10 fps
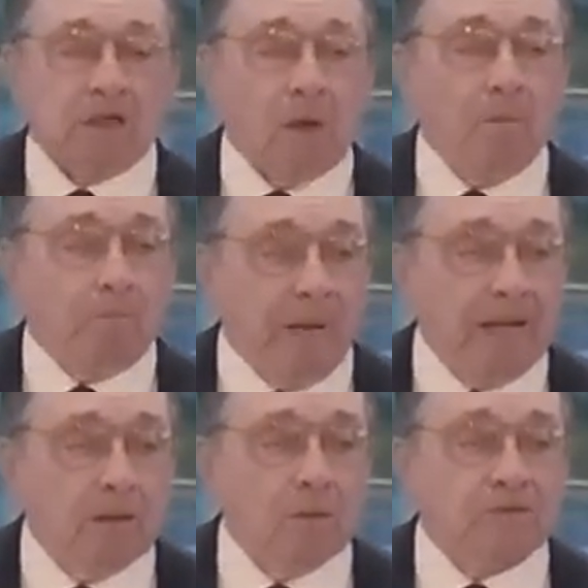
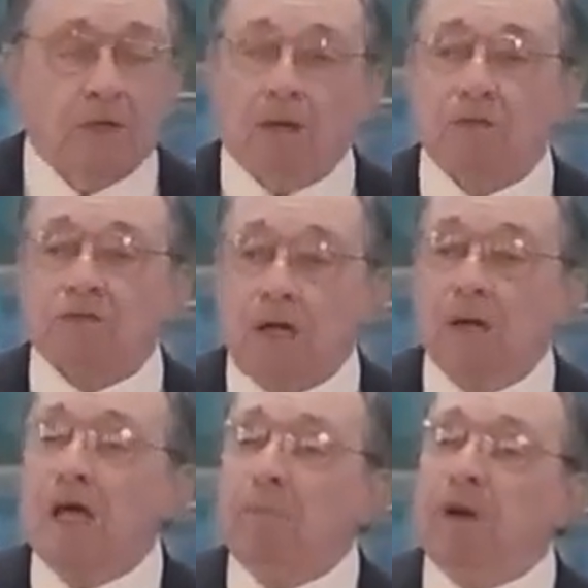compels us,
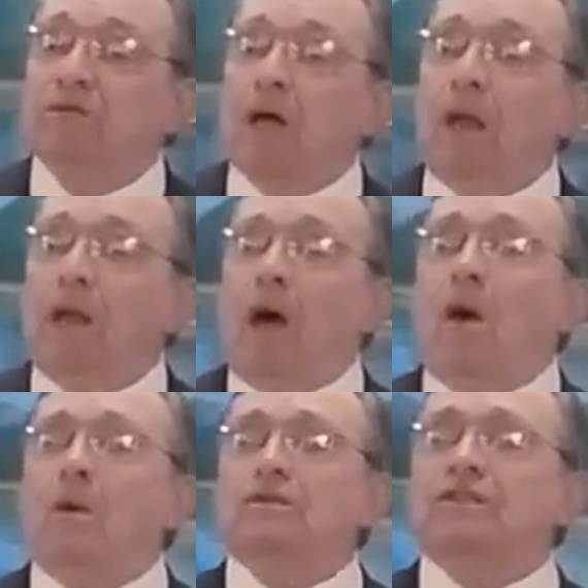but the
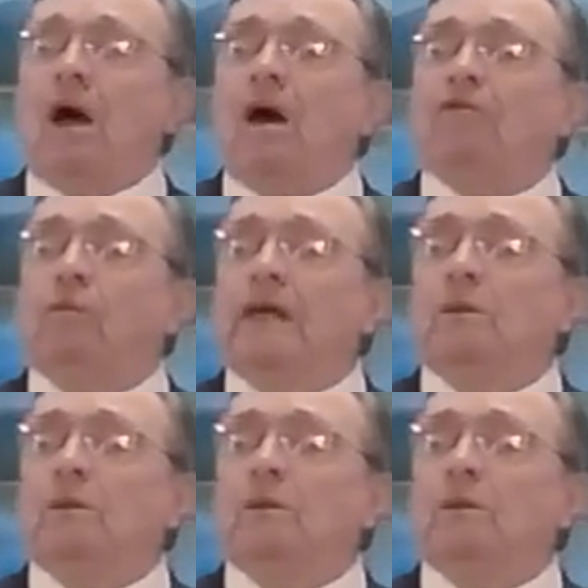loss of